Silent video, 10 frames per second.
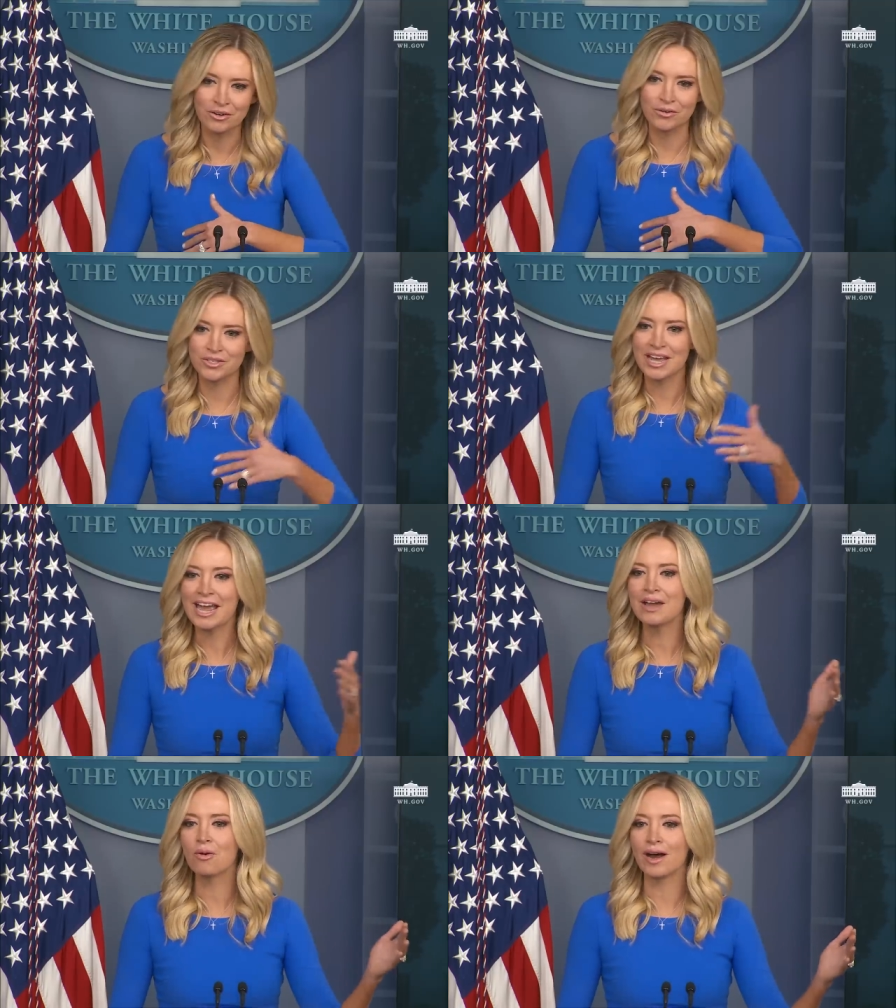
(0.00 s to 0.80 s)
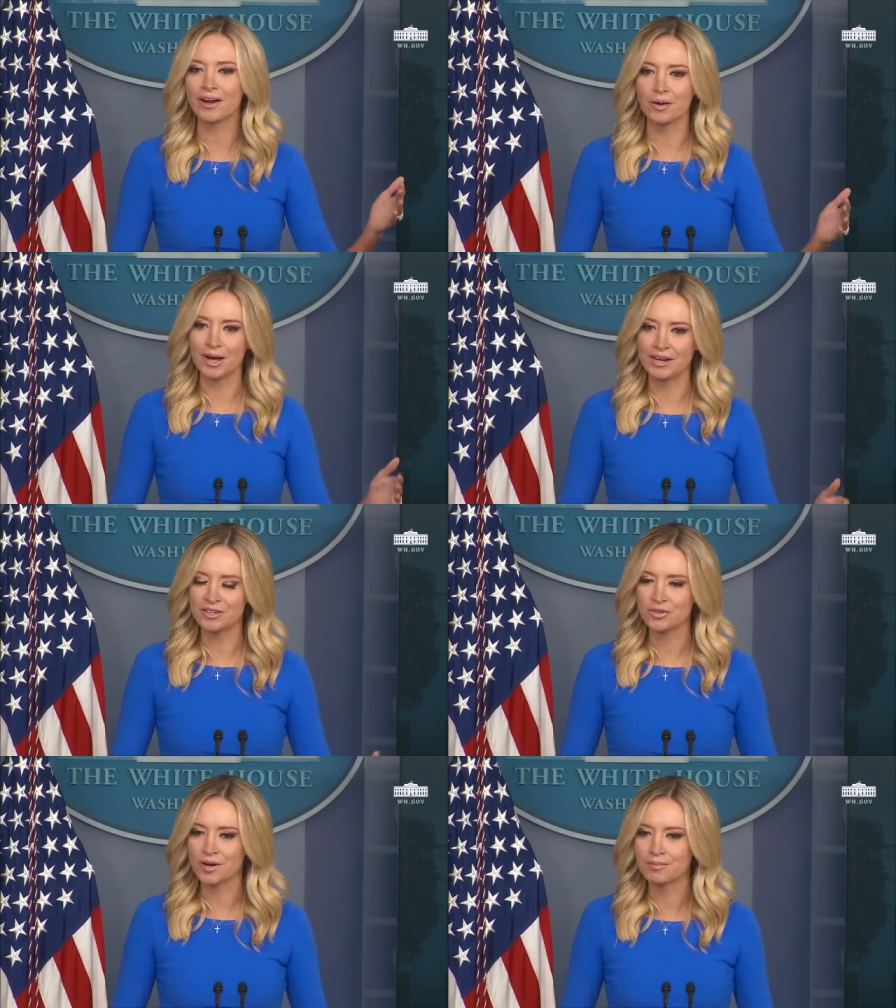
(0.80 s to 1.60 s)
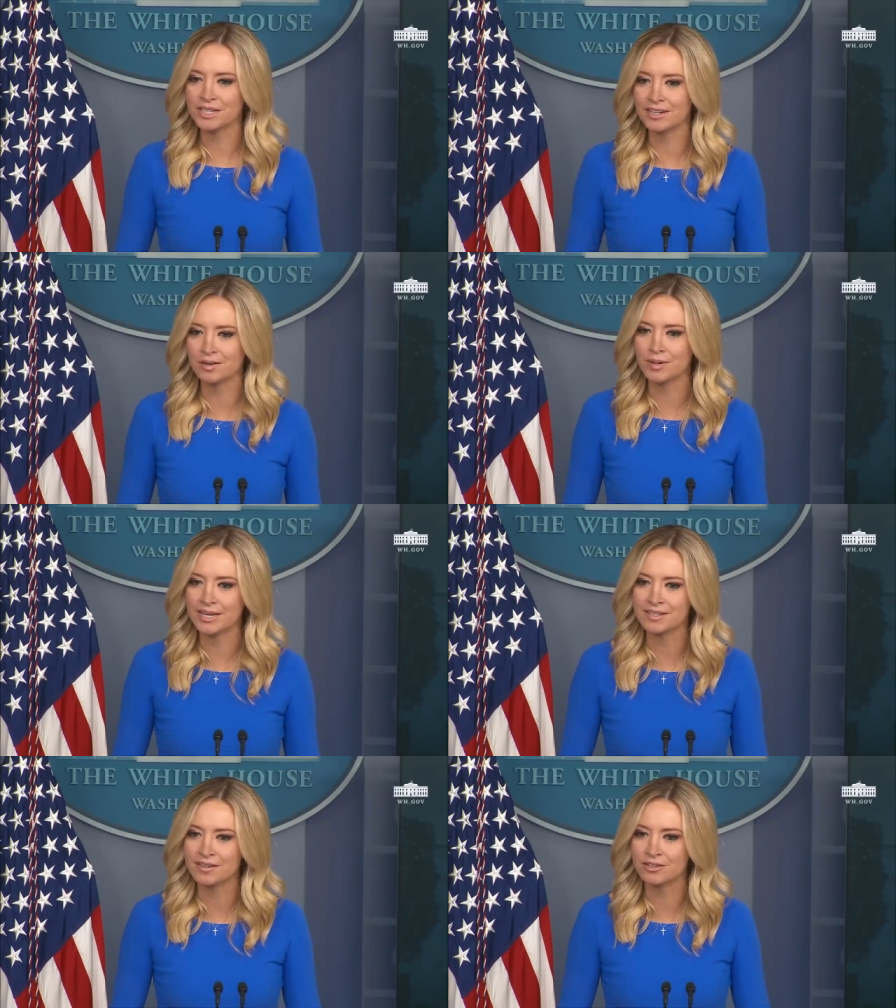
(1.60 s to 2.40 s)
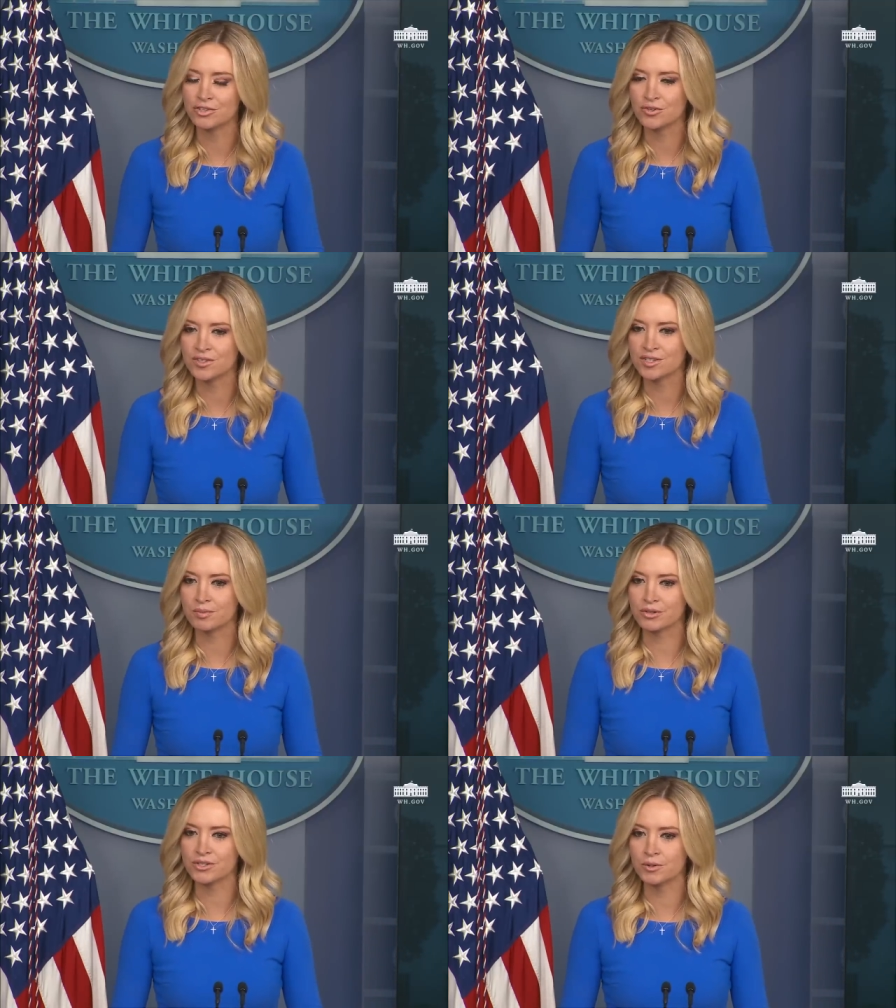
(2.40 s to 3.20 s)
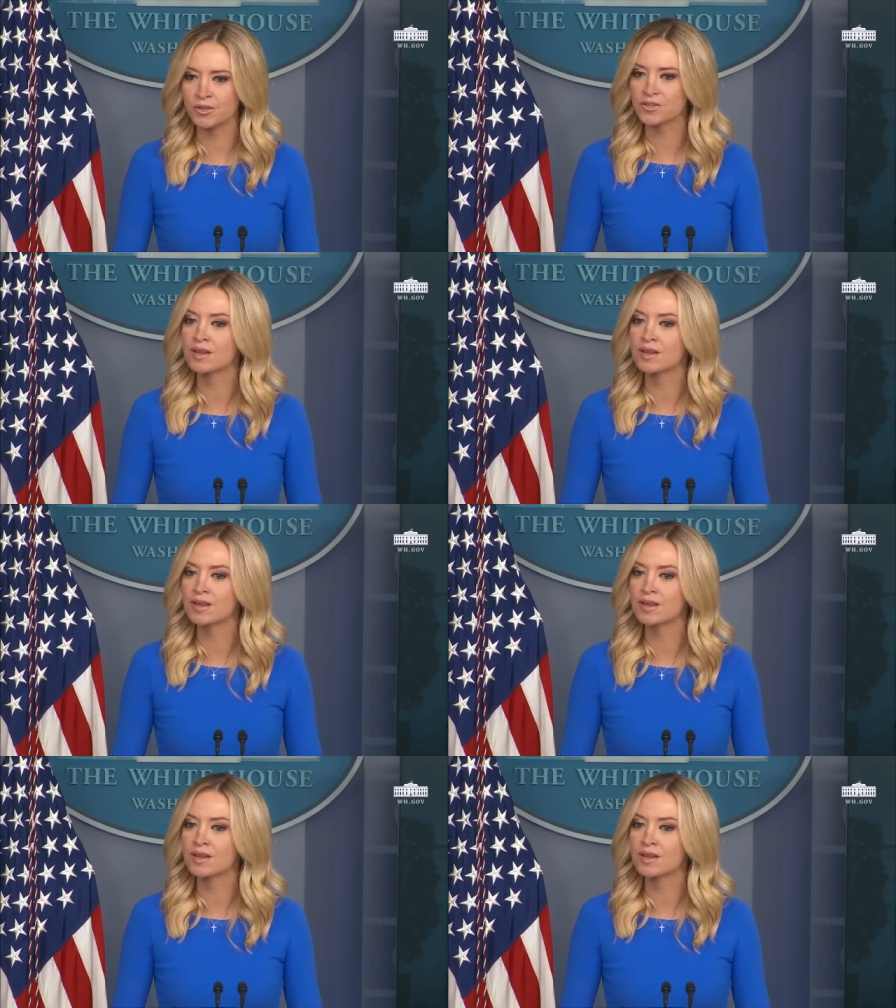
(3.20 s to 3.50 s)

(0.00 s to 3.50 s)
goes haywire about interrupting in debates and then chooses to pursue